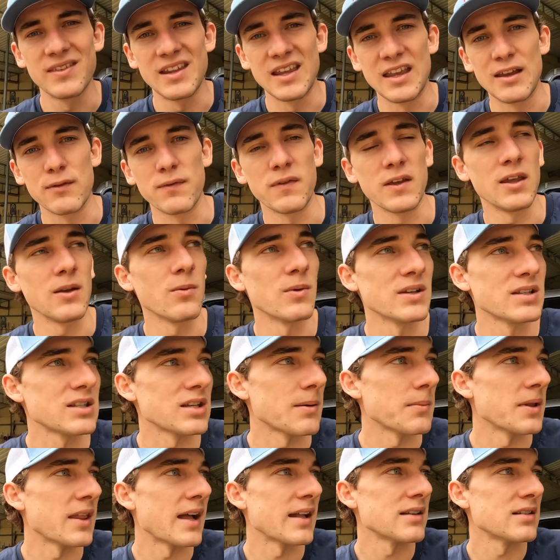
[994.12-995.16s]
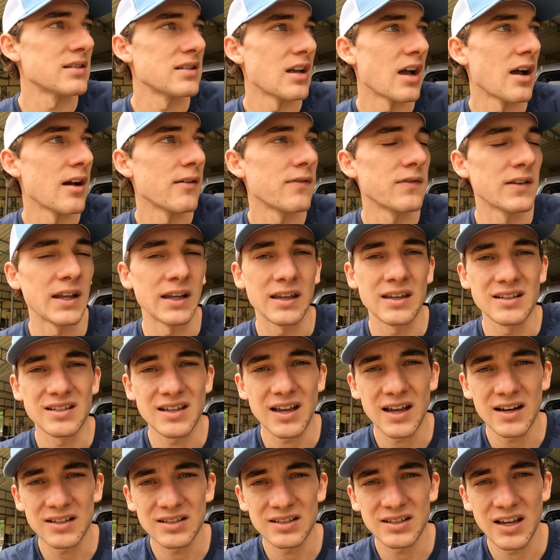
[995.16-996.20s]
iffy with some of that stuff. Like he's
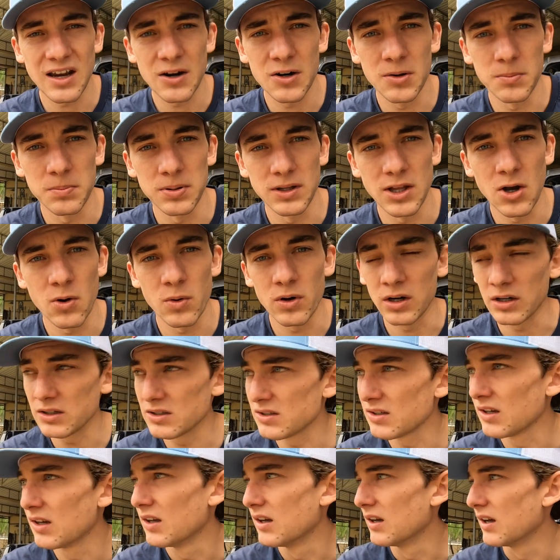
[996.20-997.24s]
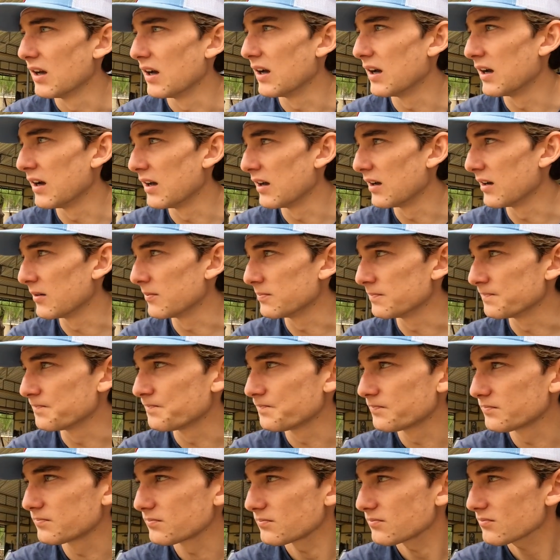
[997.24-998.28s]
kind of scared of blowers. Um,
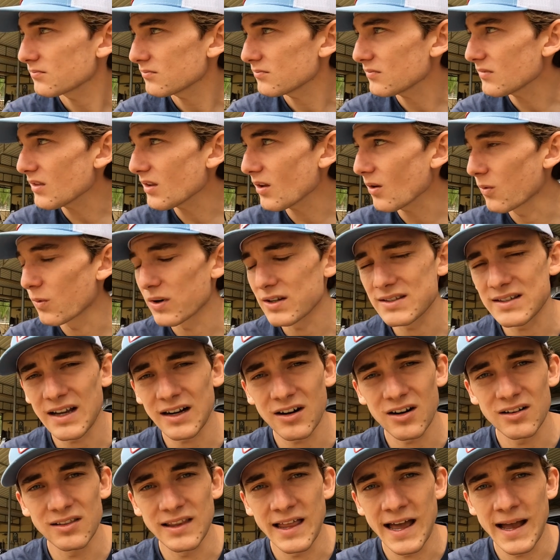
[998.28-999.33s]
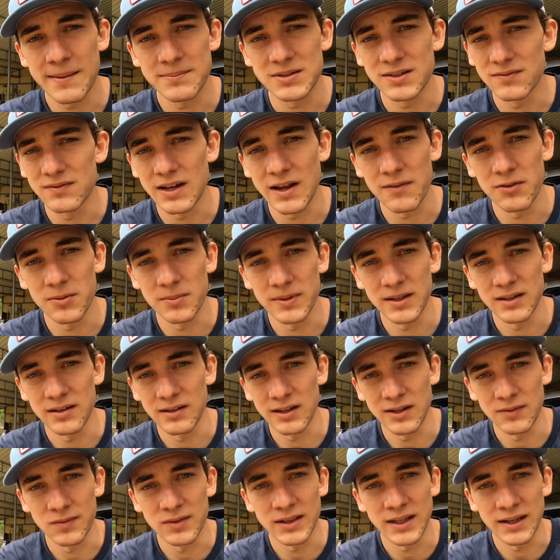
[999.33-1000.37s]
whereas like our labs have never been
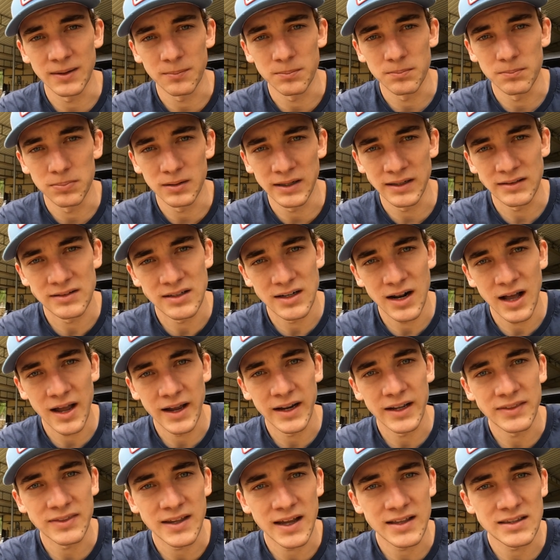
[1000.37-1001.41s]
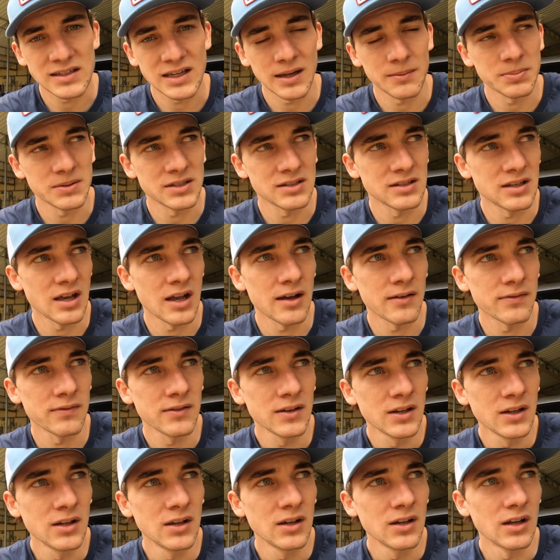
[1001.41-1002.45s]
even like blinked an eye at that type of stuff.
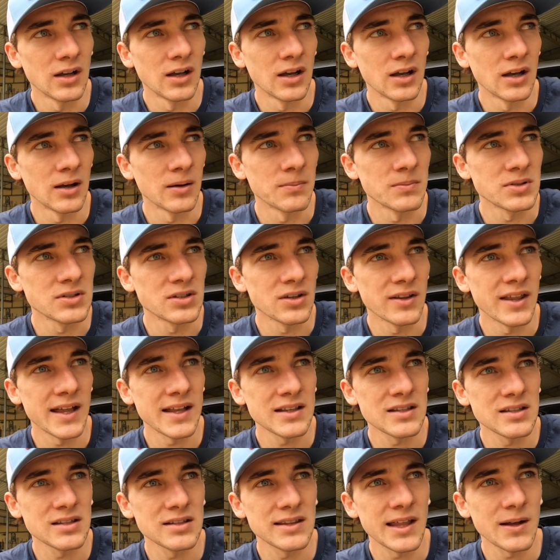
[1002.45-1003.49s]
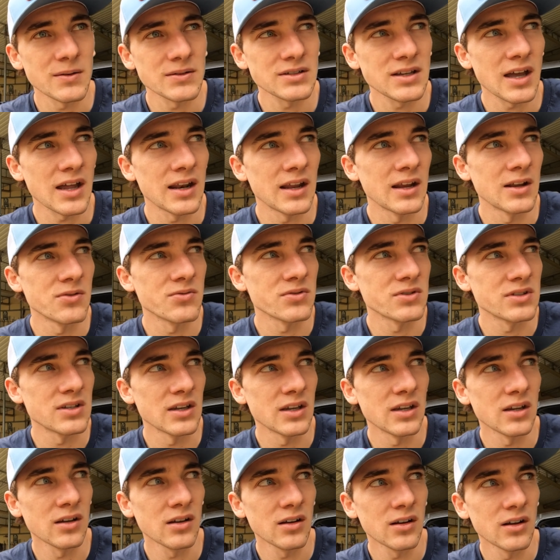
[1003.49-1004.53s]
Um, so that's that was kind of
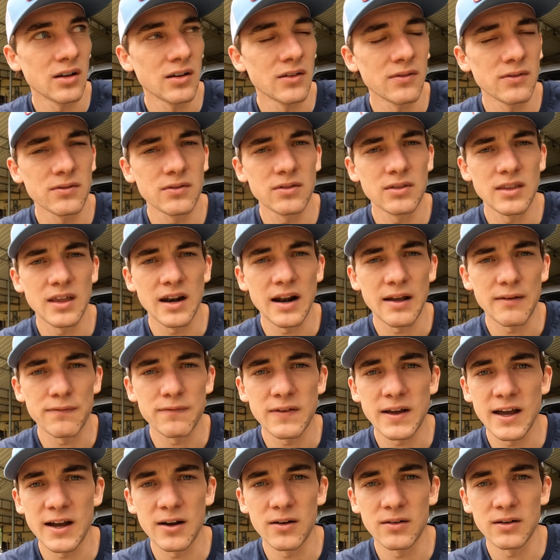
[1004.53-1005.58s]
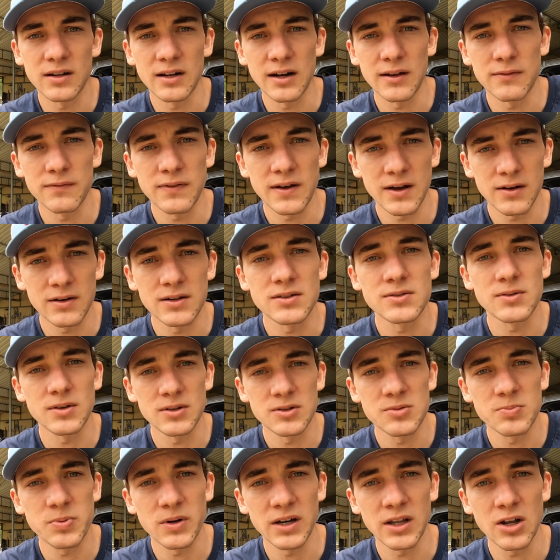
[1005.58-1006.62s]
interesting that I've found, and I've found it's
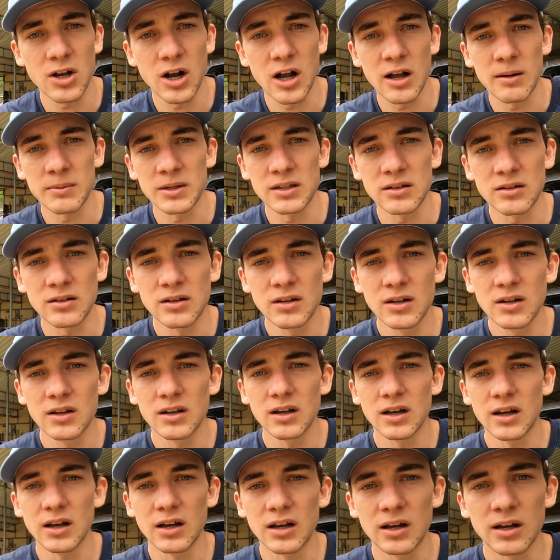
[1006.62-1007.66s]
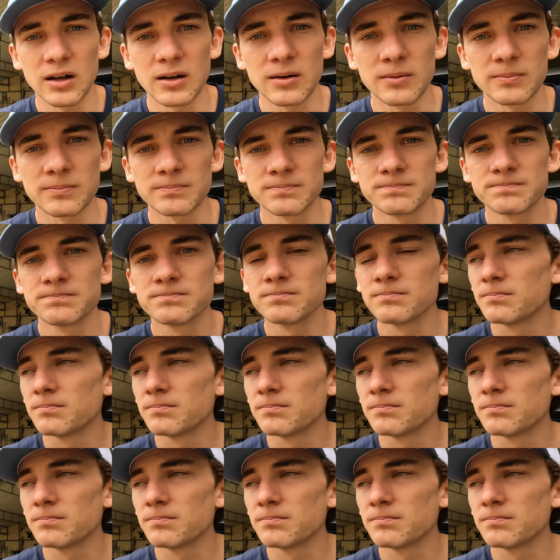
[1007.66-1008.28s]
it's pretty common. Um,